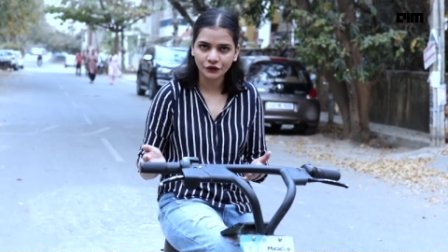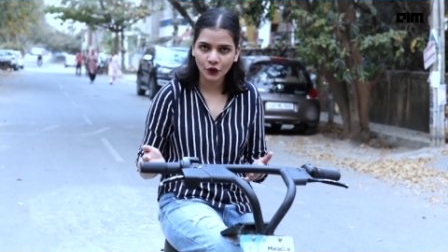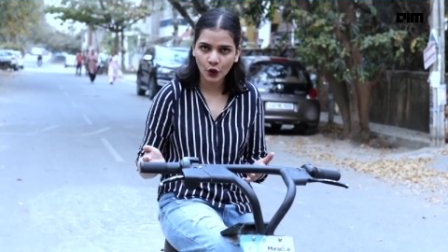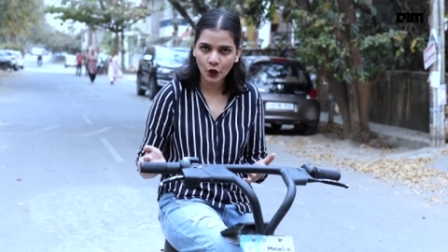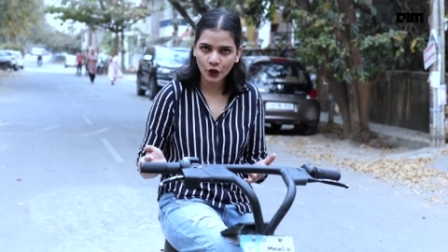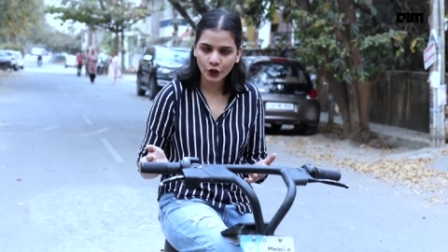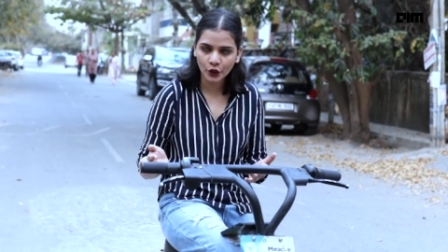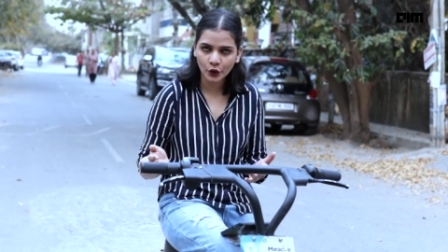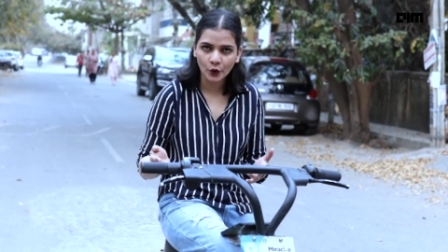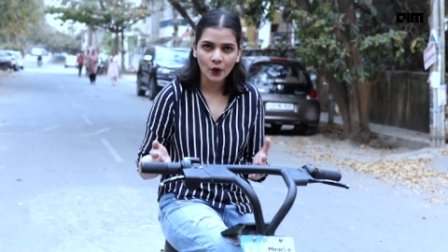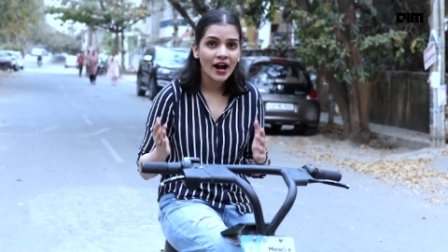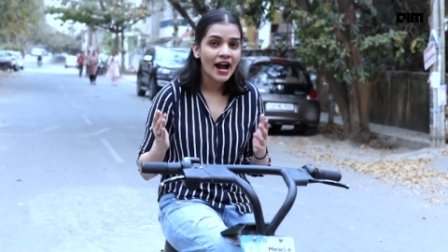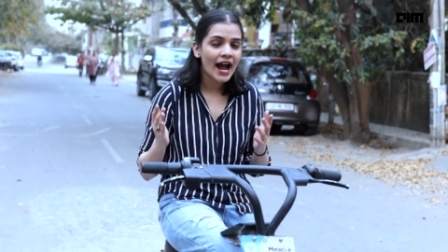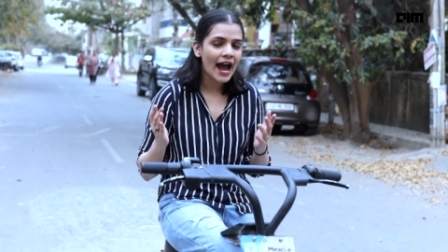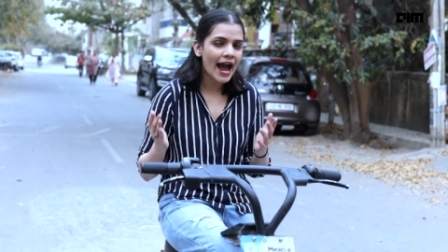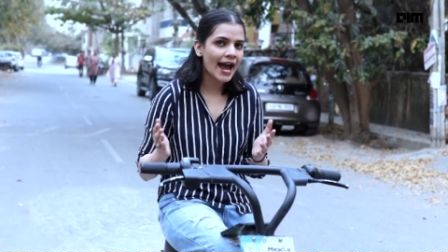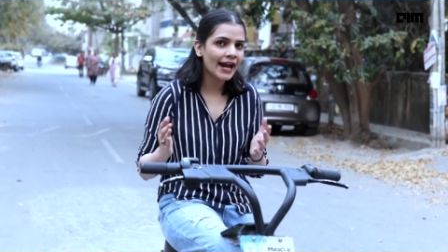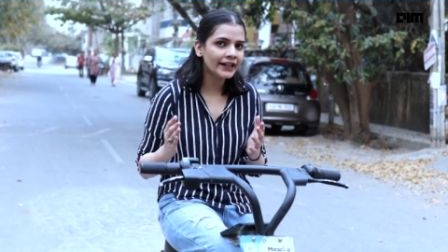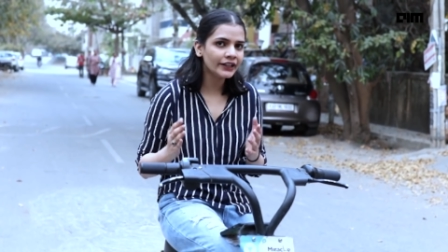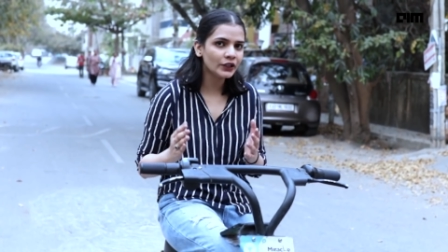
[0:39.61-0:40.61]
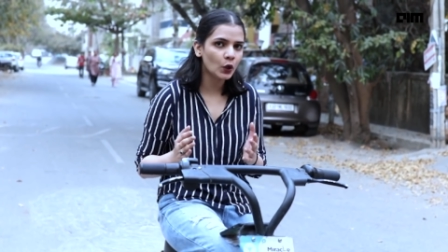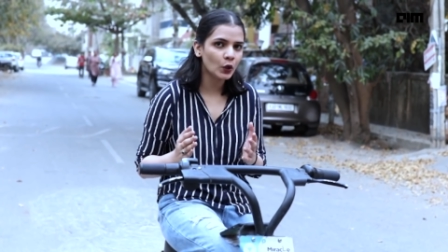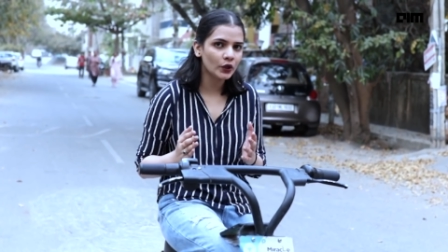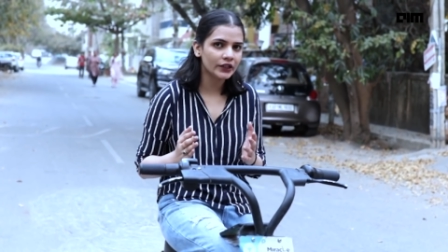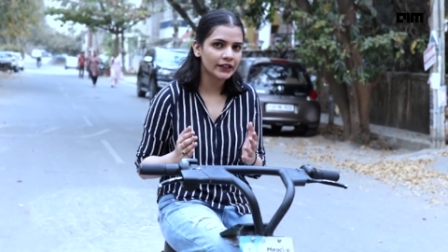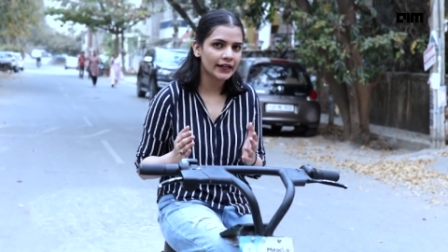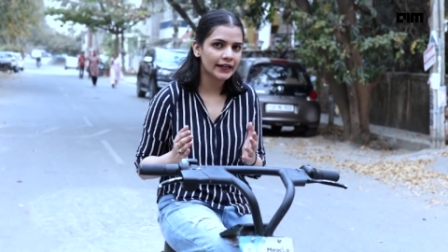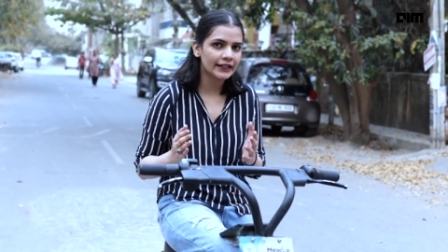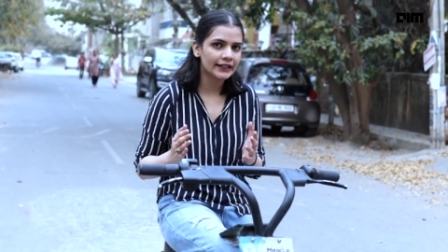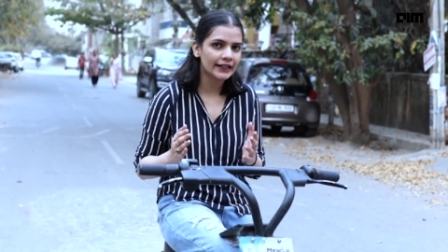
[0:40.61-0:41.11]
Vogo and
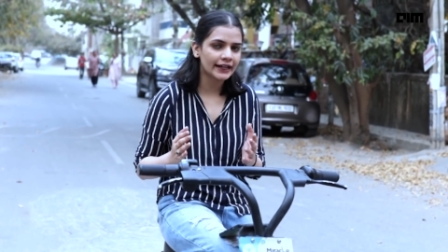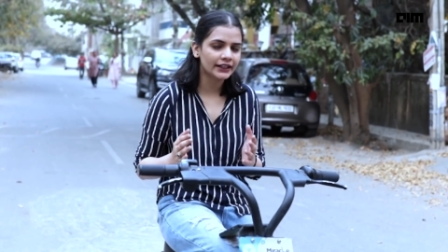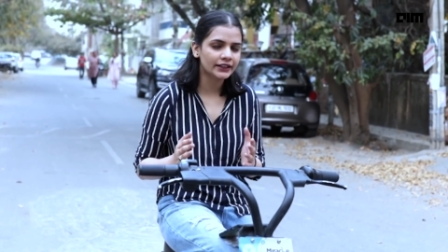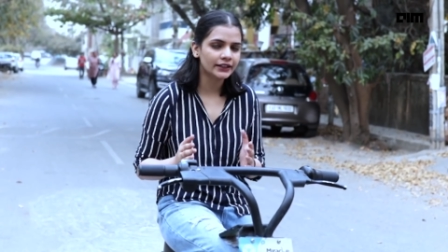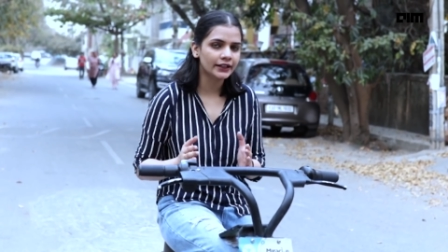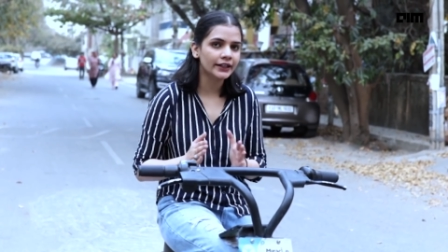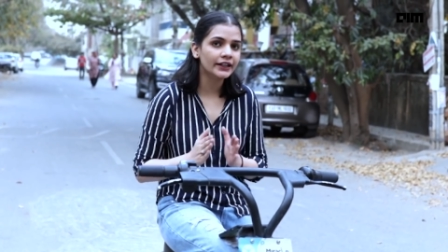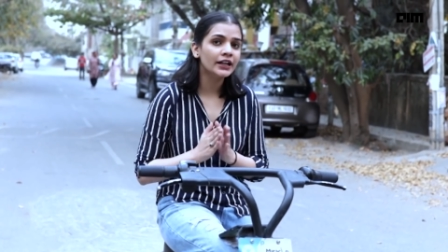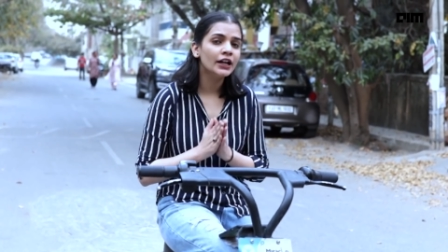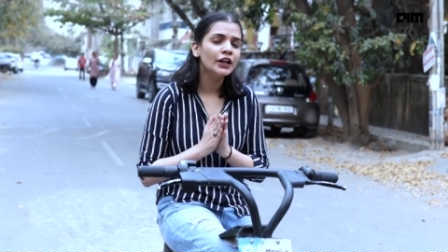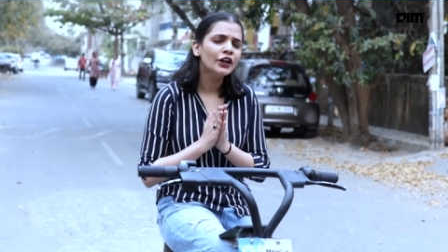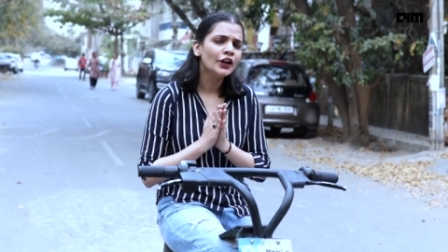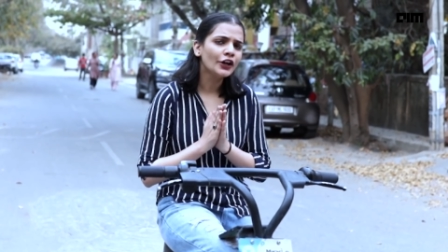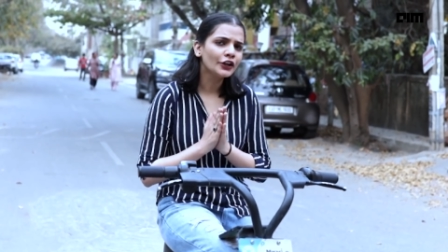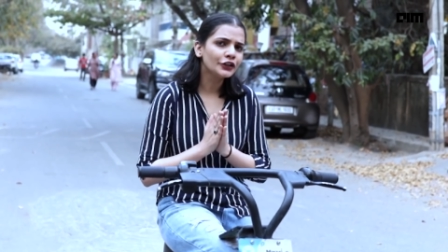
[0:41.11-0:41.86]
Ola Electric,